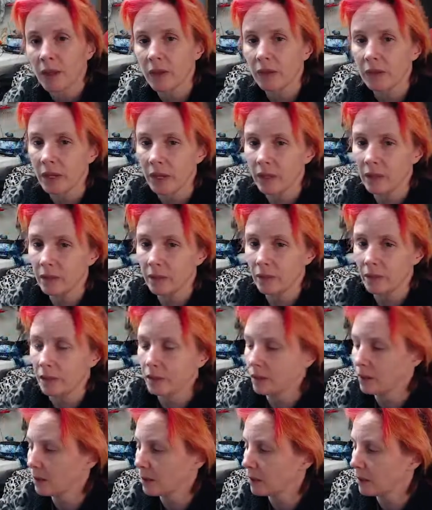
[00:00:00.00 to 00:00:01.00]
Then
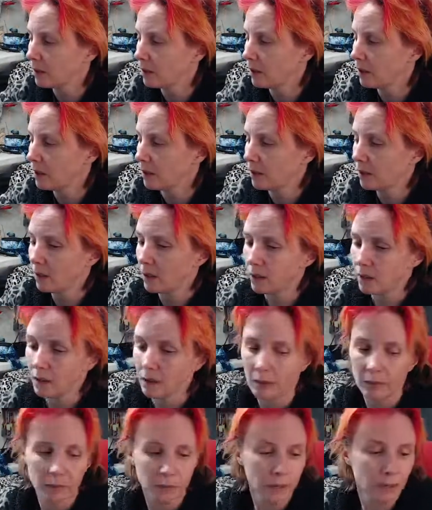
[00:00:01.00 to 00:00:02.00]

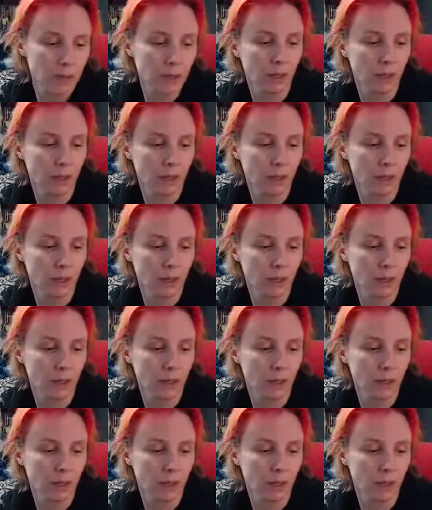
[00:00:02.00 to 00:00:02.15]
I'm